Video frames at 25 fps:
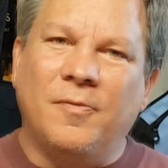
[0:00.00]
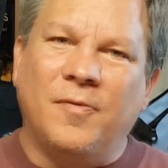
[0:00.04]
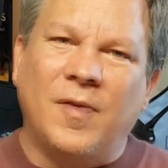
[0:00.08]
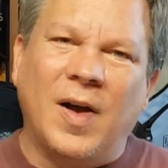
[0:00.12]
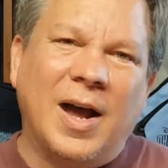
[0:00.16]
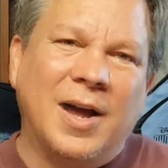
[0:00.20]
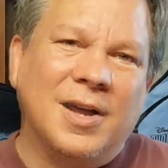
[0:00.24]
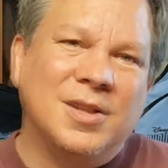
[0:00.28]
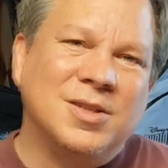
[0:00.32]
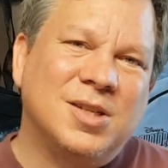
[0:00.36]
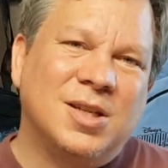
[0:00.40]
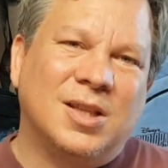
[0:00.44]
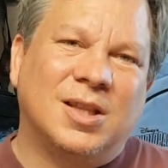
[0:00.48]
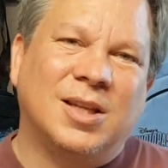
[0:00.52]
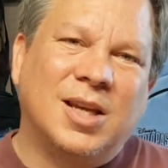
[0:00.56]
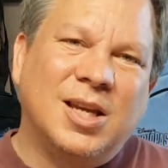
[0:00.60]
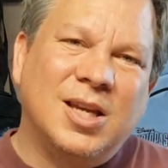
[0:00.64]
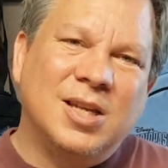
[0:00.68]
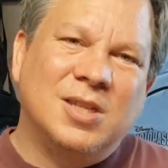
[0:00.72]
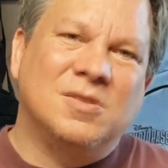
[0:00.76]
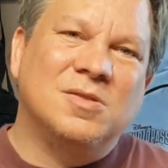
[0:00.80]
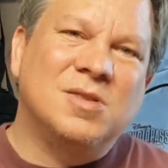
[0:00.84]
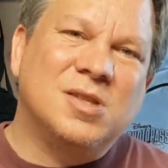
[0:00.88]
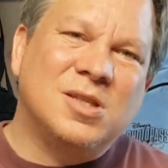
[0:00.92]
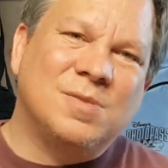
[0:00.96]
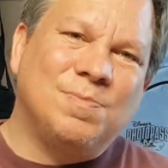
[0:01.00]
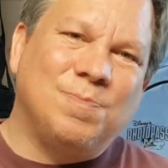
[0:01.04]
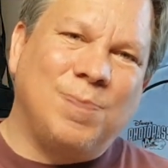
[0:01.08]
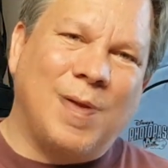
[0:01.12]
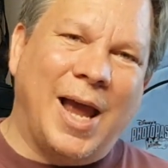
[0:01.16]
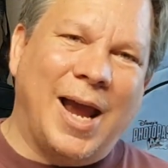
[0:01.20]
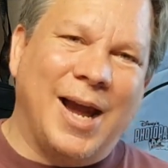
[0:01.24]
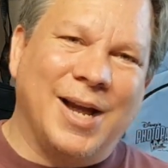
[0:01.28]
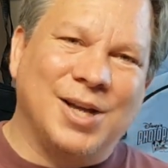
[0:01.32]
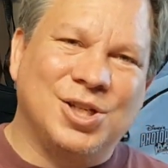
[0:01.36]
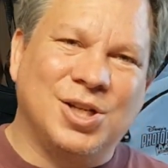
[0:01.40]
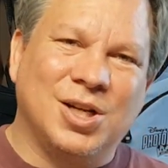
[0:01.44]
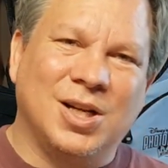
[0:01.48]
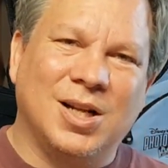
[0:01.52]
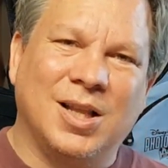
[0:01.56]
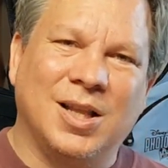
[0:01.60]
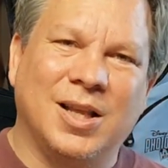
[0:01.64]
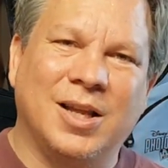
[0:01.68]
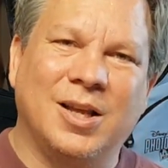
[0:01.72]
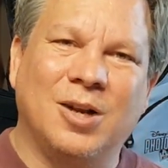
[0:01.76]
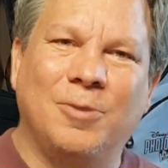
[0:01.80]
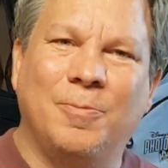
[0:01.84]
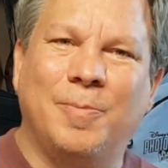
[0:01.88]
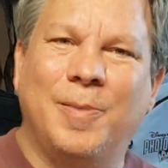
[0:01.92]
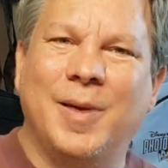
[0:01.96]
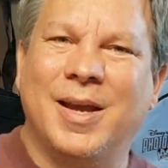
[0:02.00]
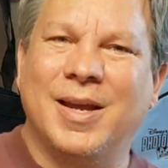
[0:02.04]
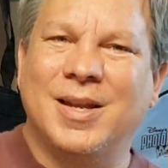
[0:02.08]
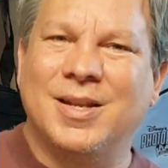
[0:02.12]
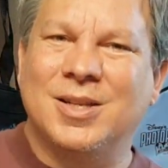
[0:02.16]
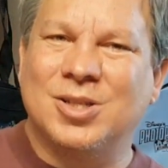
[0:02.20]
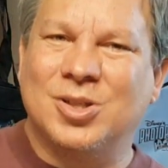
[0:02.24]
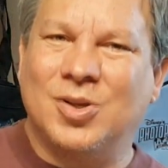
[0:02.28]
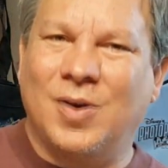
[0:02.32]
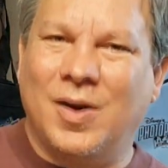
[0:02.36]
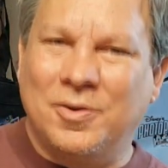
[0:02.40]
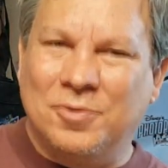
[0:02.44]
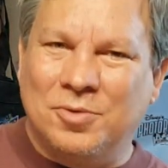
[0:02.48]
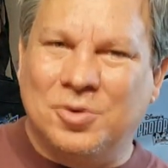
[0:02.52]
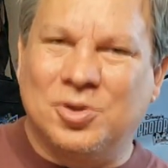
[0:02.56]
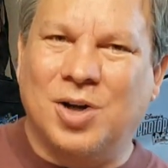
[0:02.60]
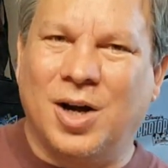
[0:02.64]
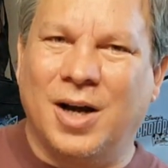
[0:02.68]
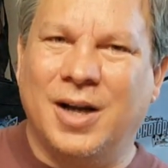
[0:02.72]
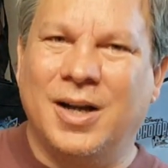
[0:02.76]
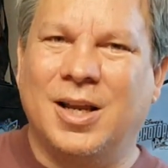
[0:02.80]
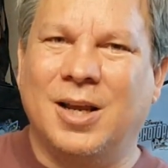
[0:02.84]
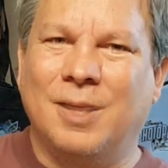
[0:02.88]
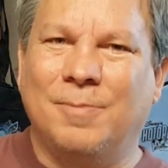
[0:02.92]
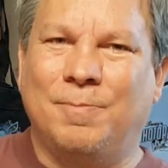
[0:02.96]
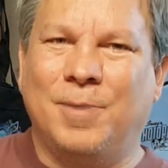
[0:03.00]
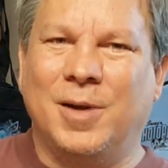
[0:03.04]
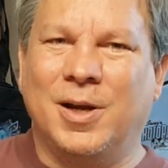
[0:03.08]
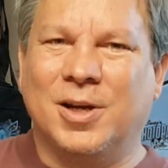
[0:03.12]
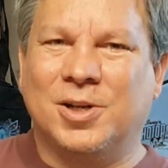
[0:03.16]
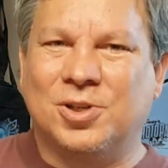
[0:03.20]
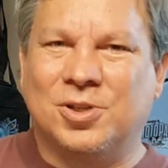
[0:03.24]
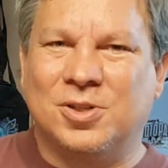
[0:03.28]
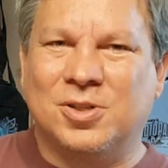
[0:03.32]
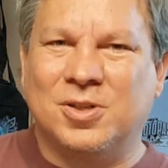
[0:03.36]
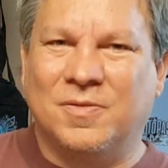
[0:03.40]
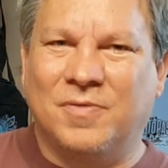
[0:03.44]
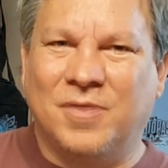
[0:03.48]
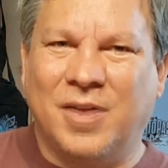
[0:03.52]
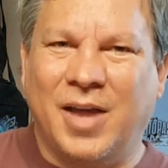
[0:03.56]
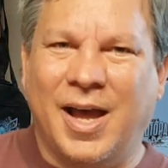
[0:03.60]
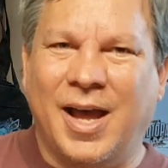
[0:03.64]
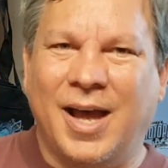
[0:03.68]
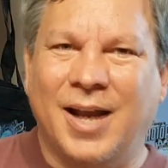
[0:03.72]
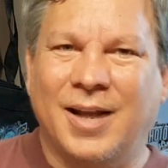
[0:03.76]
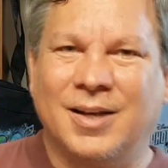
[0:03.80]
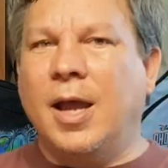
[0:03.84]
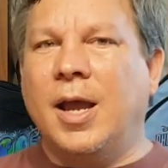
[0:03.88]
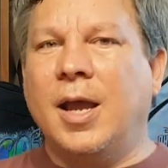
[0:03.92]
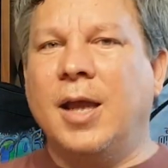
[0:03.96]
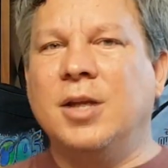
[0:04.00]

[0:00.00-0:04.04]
fountains that the kids would splash in a little bit, and so I would try to get pictures of that.